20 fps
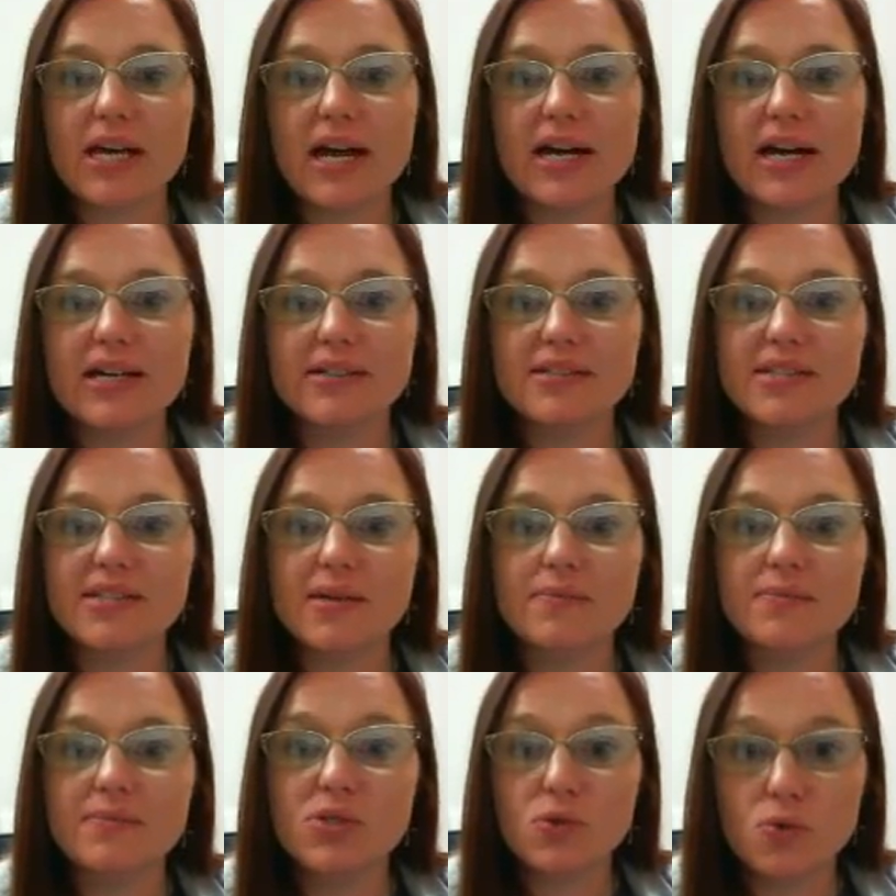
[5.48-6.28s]
at
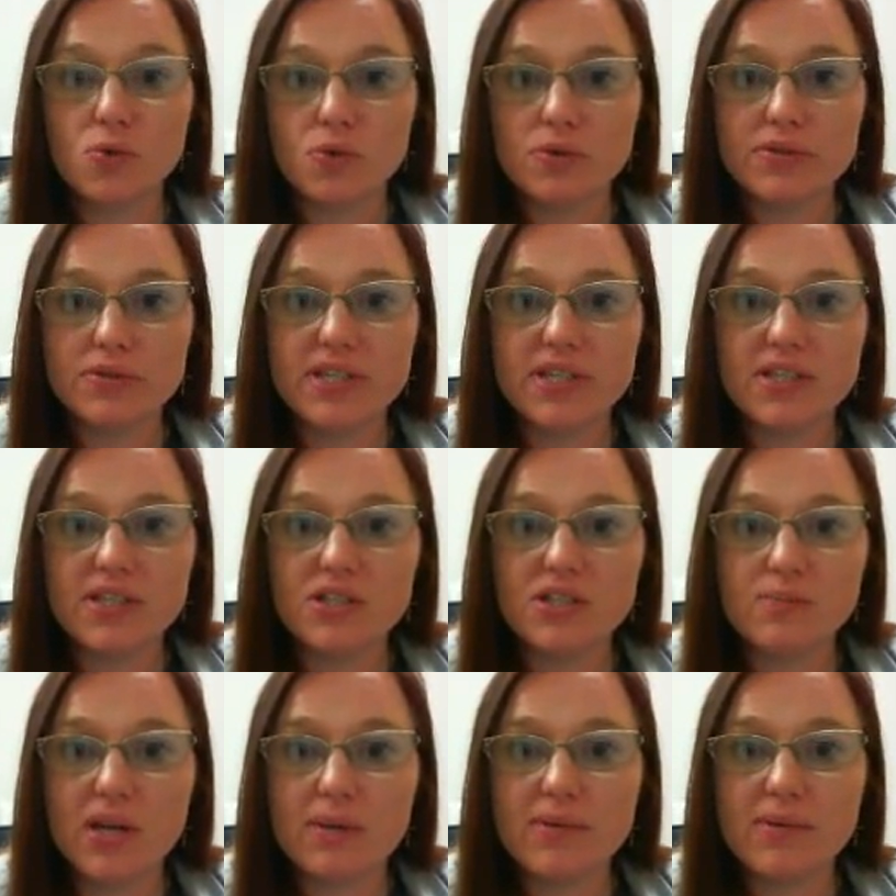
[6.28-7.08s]
some tools
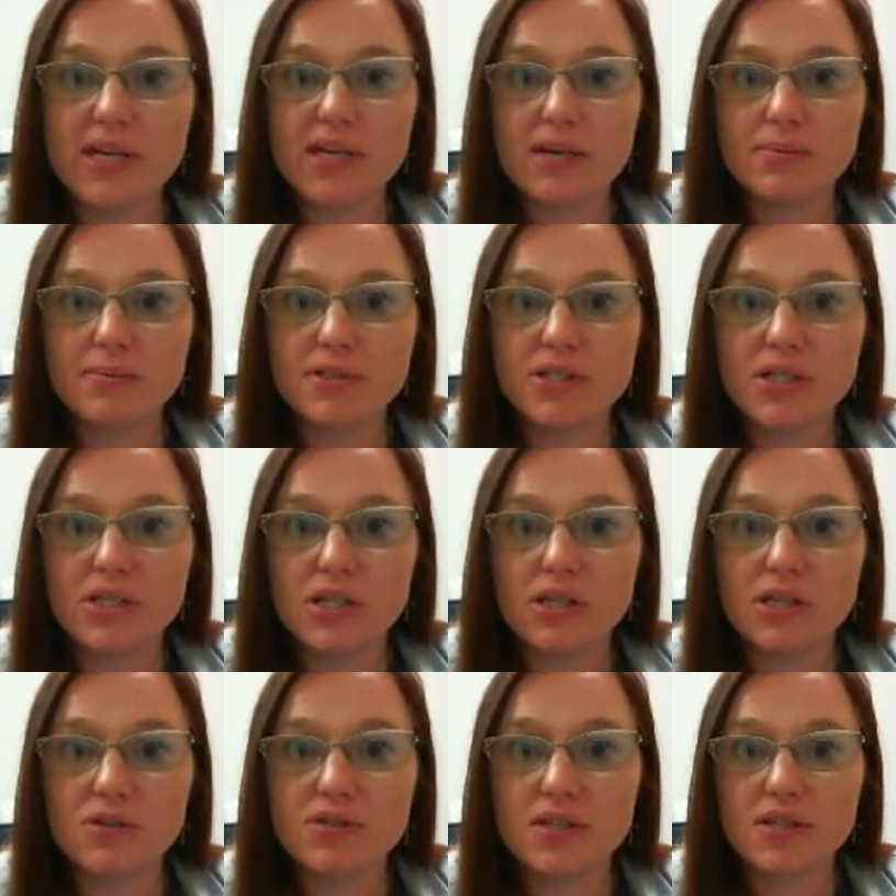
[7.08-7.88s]
that you may be able
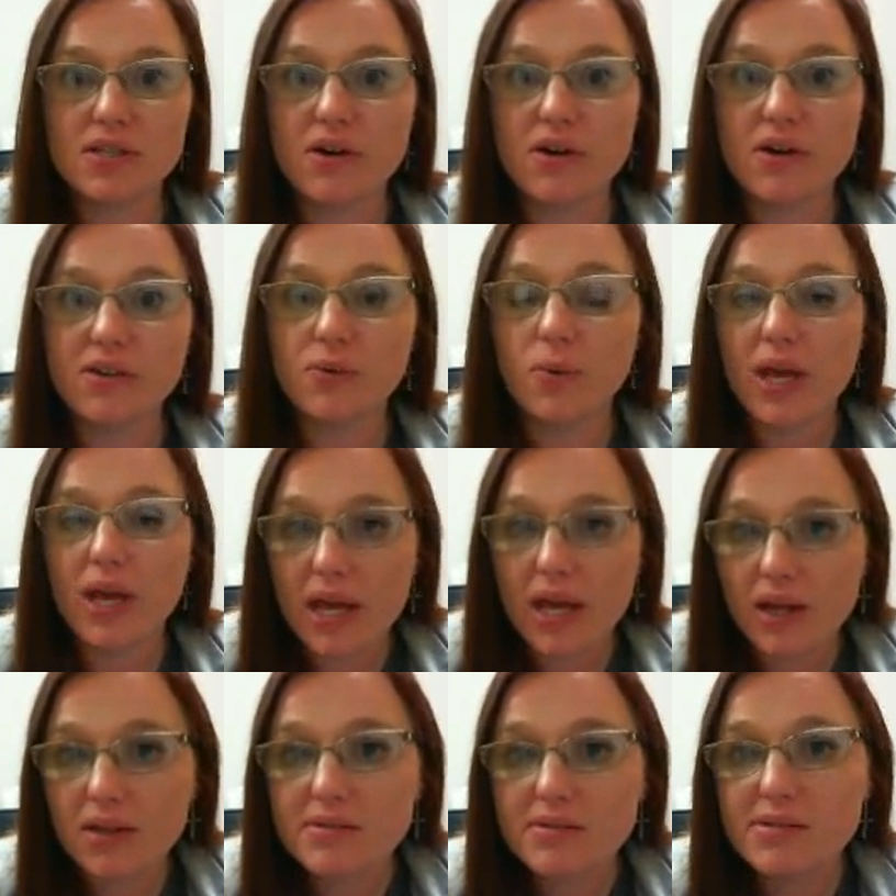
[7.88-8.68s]
to use along the
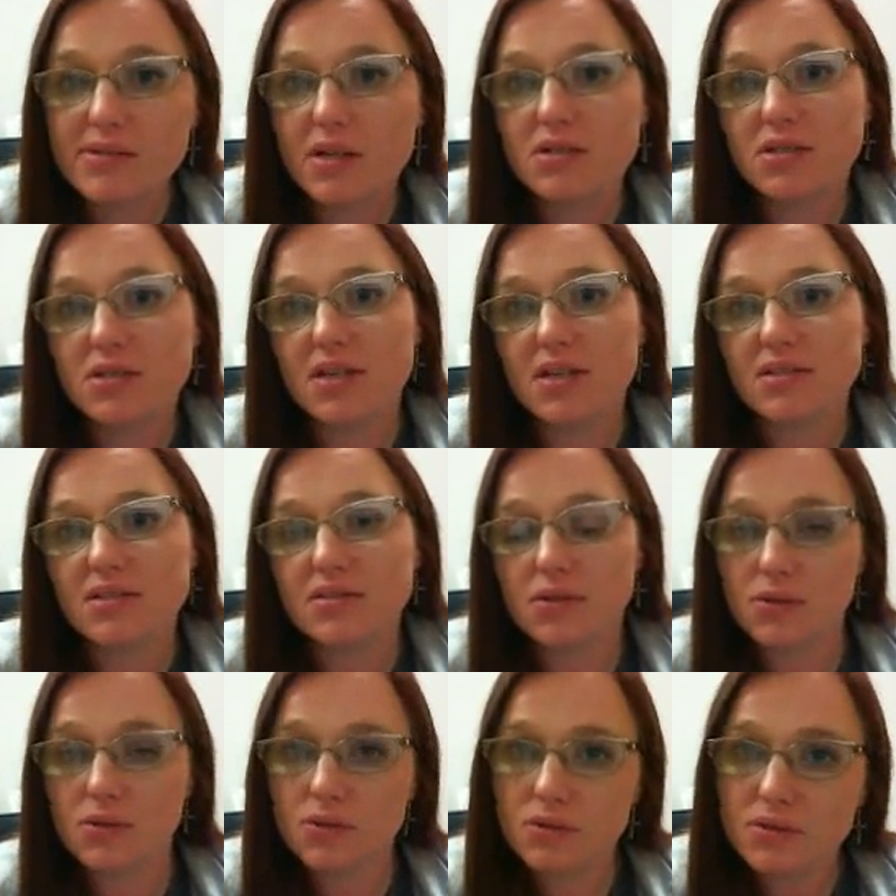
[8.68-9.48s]
way, such
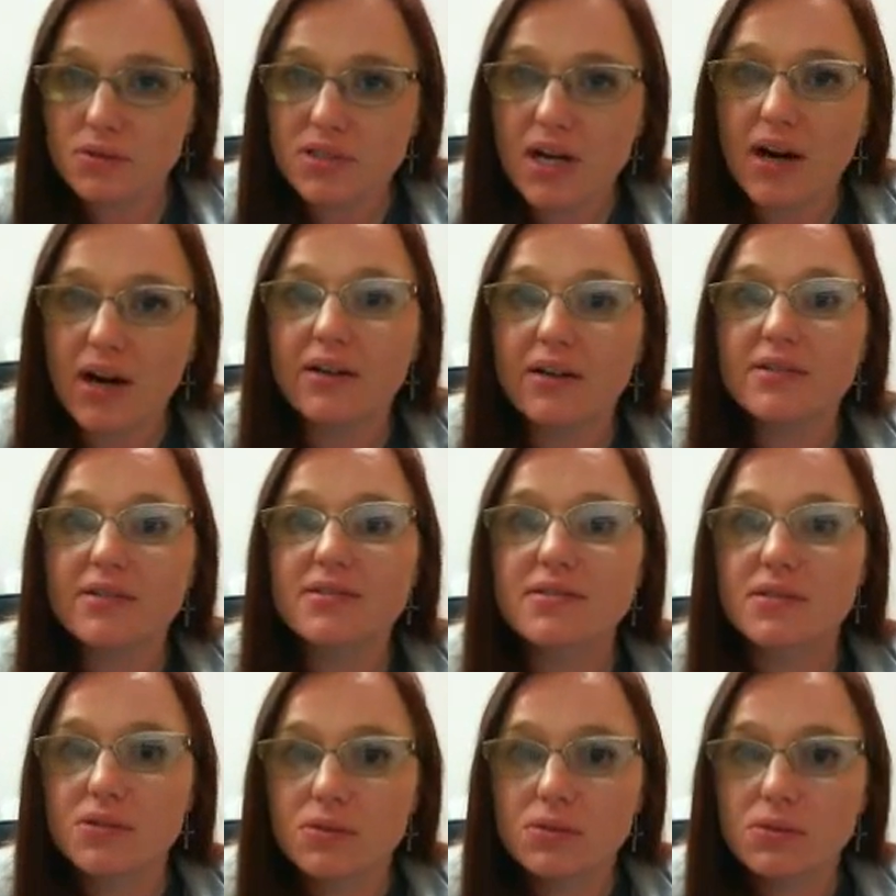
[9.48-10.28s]
as Google
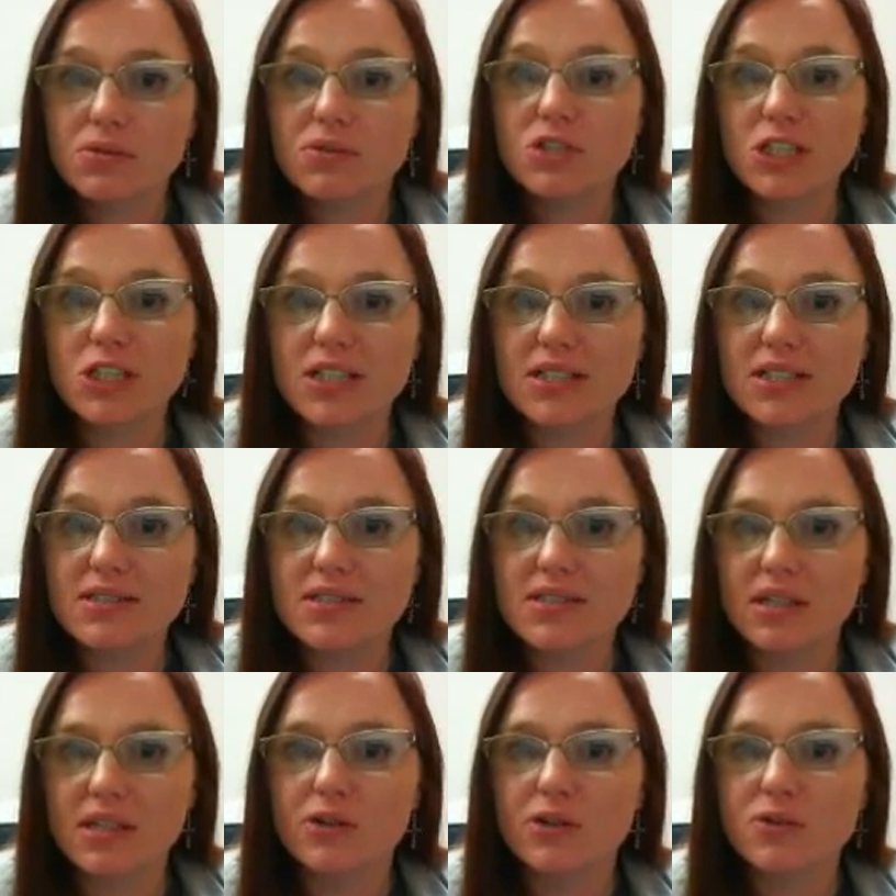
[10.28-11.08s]
Docs, Google
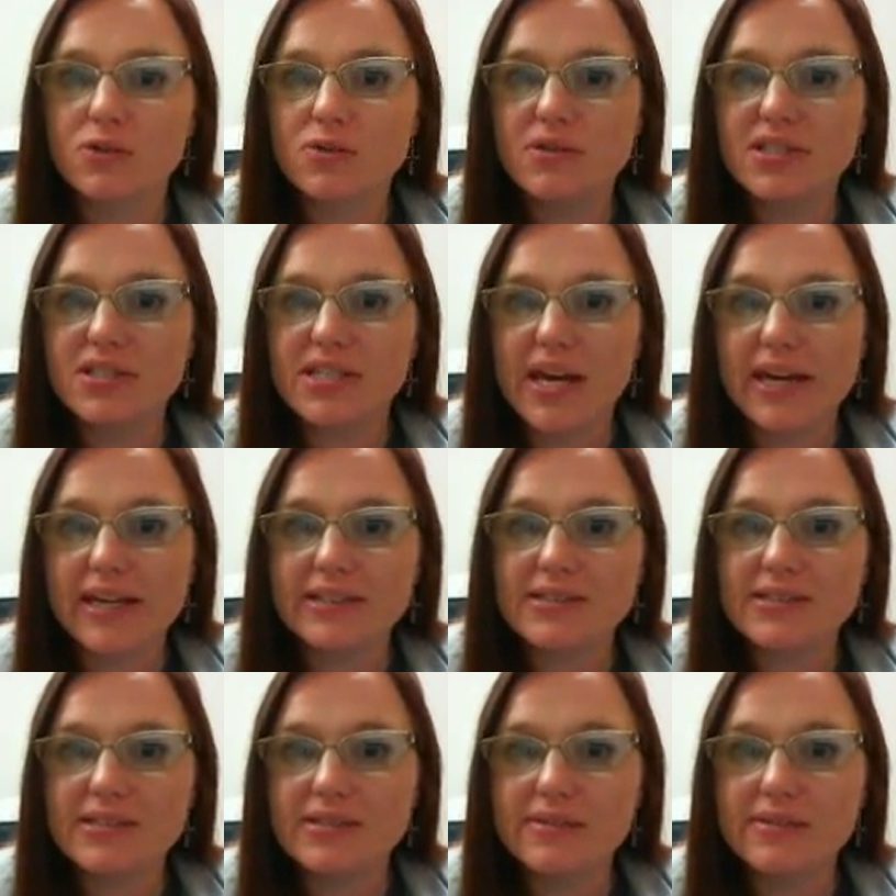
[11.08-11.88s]
Sheets, and Google
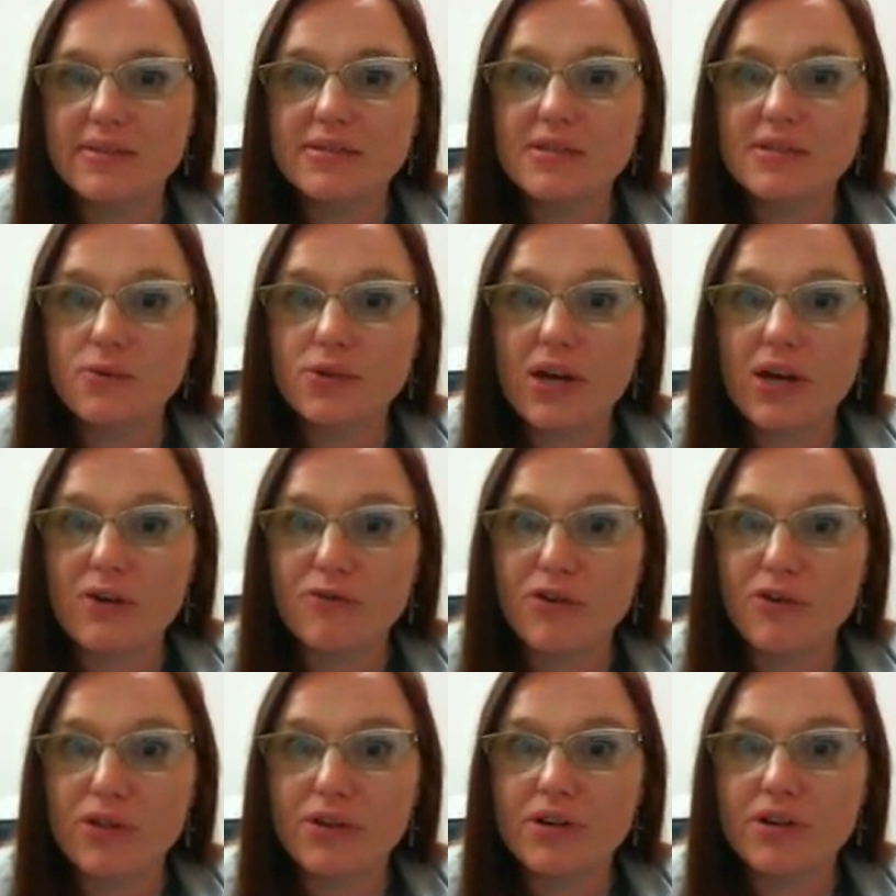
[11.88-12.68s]
Slides. So
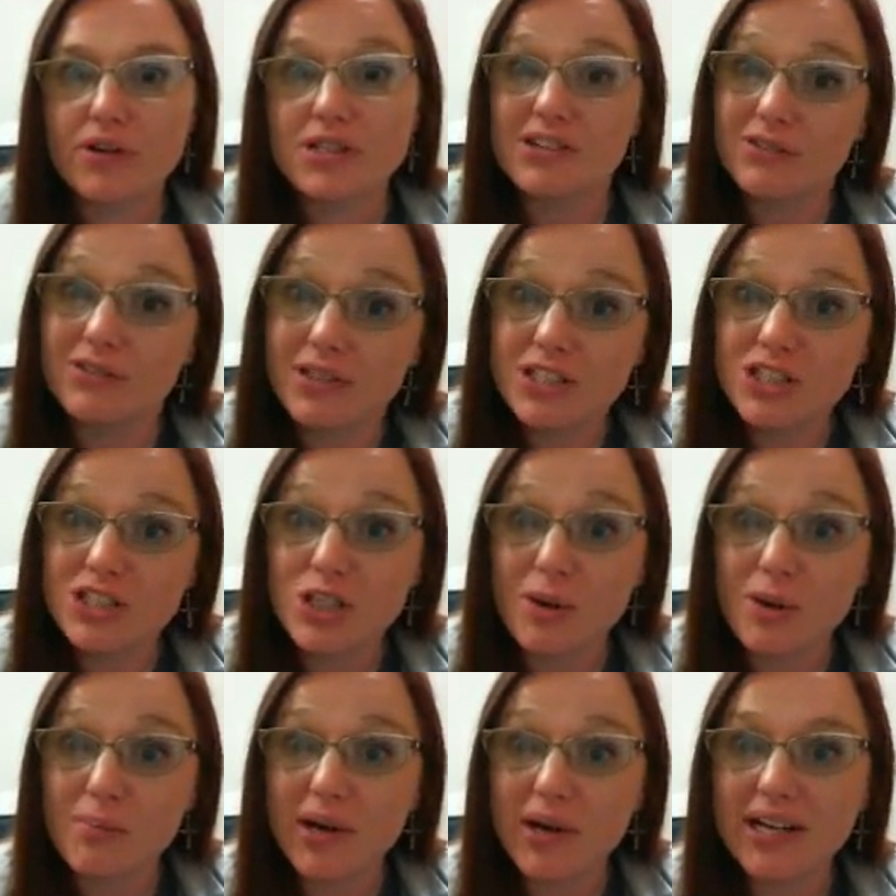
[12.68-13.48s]
without further ado,
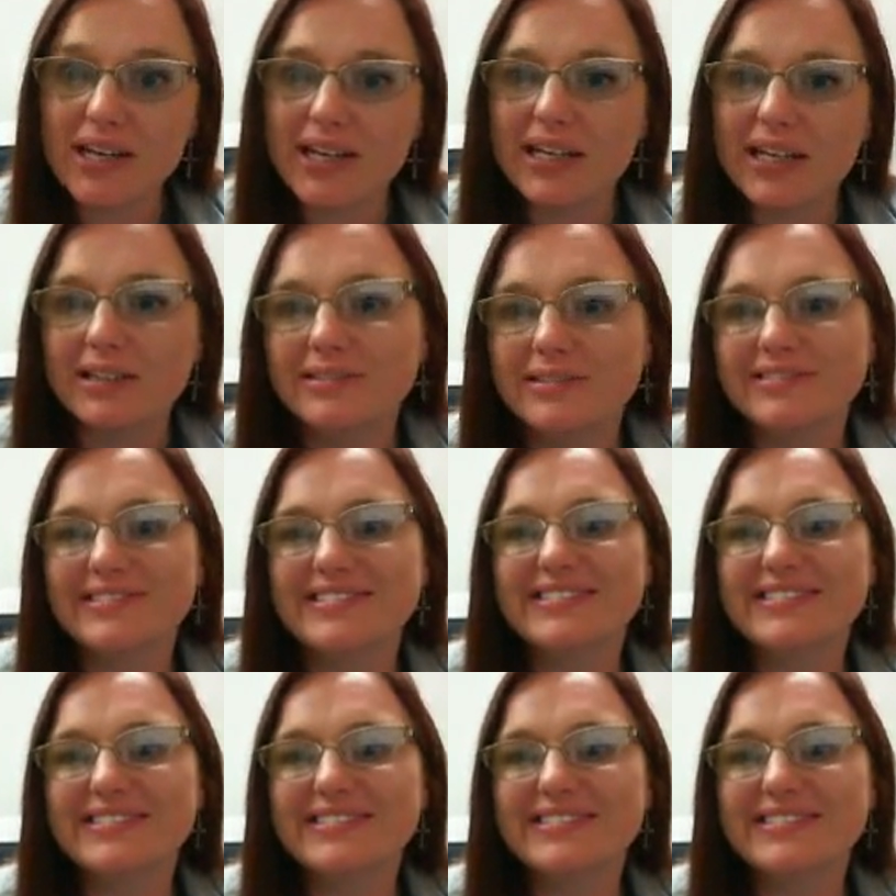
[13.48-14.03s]
let's jump back in.